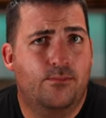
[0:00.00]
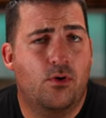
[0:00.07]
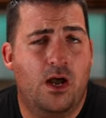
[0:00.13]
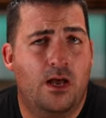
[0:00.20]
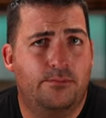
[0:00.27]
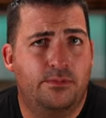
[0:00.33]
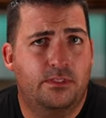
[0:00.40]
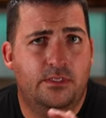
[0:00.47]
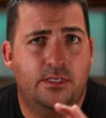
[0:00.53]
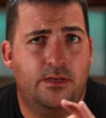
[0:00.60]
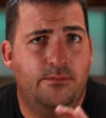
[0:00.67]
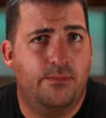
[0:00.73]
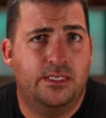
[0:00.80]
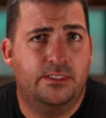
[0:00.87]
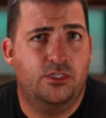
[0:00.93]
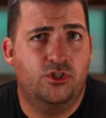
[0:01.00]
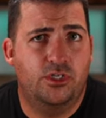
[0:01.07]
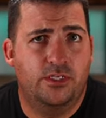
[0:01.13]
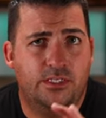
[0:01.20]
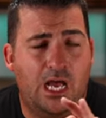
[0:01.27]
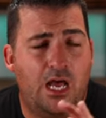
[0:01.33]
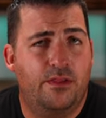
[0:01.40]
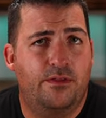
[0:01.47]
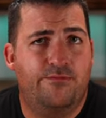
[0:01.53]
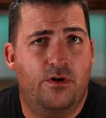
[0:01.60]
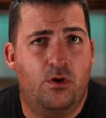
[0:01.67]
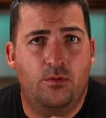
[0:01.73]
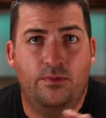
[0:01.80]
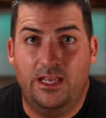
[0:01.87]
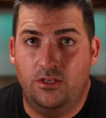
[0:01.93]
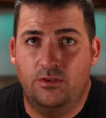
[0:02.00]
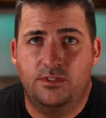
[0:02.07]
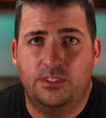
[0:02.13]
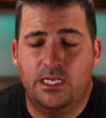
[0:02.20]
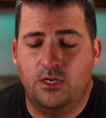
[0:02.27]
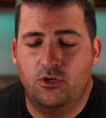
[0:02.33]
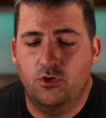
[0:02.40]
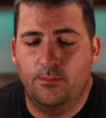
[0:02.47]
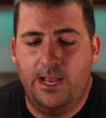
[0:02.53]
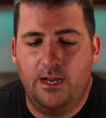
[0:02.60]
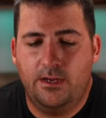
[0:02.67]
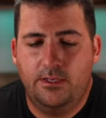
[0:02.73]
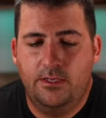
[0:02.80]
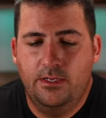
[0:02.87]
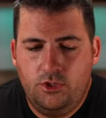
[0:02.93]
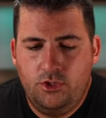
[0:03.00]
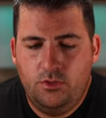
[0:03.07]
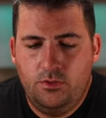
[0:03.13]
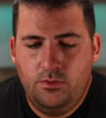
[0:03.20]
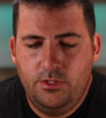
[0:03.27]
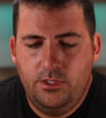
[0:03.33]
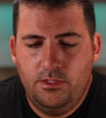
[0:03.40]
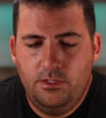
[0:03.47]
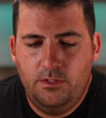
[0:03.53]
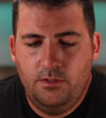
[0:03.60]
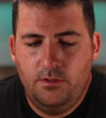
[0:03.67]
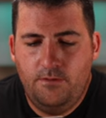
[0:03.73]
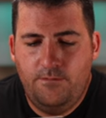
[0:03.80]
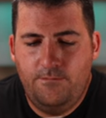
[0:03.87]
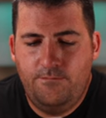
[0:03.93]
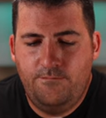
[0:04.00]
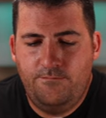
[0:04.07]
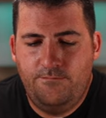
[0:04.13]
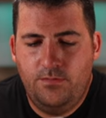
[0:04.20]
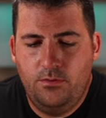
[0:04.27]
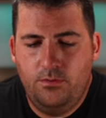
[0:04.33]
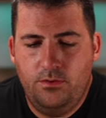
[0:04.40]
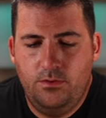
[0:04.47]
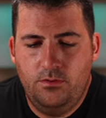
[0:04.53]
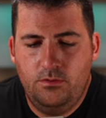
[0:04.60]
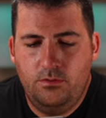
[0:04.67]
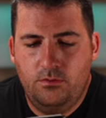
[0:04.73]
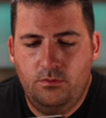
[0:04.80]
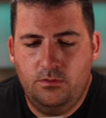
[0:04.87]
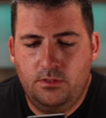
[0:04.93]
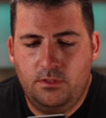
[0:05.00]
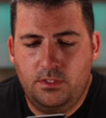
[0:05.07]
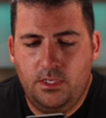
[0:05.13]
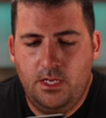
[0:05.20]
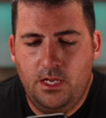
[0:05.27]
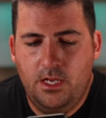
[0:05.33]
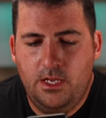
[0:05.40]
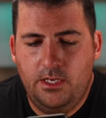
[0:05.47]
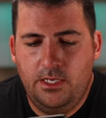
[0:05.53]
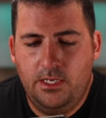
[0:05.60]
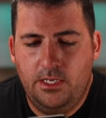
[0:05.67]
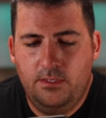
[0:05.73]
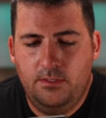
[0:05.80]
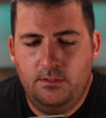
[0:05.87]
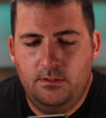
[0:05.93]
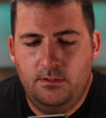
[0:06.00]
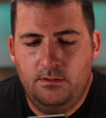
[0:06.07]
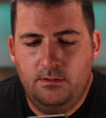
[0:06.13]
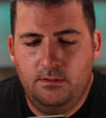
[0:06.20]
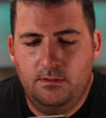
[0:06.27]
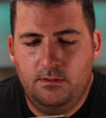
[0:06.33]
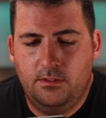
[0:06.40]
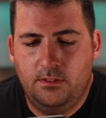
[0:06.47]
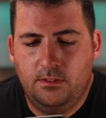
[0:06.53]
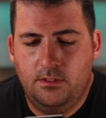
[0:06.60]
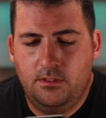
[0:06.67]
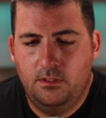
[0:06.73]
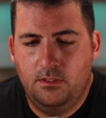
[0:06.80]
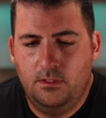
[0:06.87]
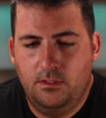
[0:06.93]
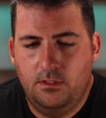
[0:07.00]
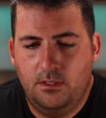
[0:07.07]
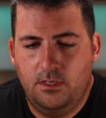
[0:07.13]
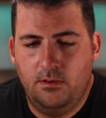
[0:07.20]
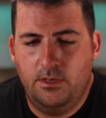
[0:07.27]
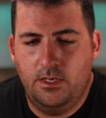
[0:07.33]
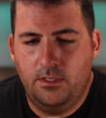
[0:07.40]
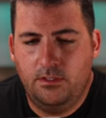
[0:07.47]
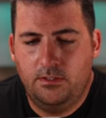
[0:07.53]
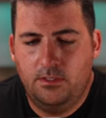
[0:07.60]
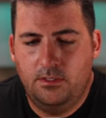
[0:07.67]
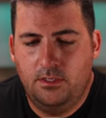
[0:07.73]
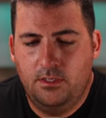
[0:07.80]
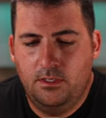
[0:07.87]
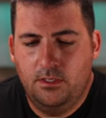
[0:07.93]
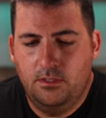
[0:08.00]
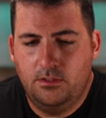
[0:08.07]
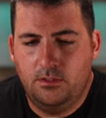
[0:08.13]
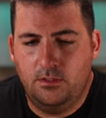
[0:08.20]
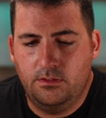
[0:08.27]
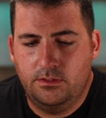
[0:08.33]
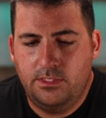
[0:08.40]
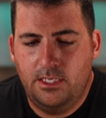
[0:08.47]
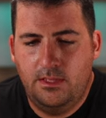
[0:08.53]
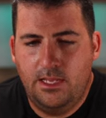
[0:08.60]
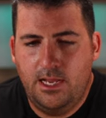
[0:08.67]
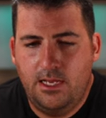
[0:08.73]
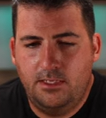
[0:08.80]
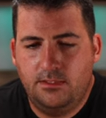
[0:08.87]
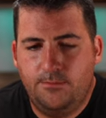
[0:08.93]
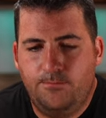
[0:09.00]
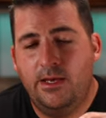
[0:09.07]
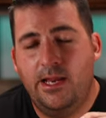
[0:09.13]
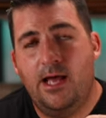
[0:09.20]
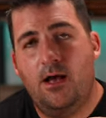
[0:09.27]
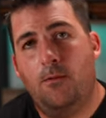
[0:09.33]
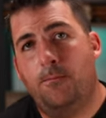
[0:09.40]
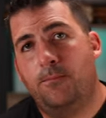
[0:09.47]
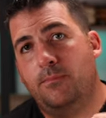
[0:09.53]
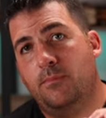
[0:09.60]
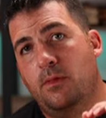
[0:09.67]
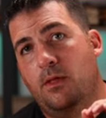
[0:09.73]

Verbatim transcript: prompts and messages on the phone that you'll see on your Mac. Join photos again. All right, so I'll send that. Now,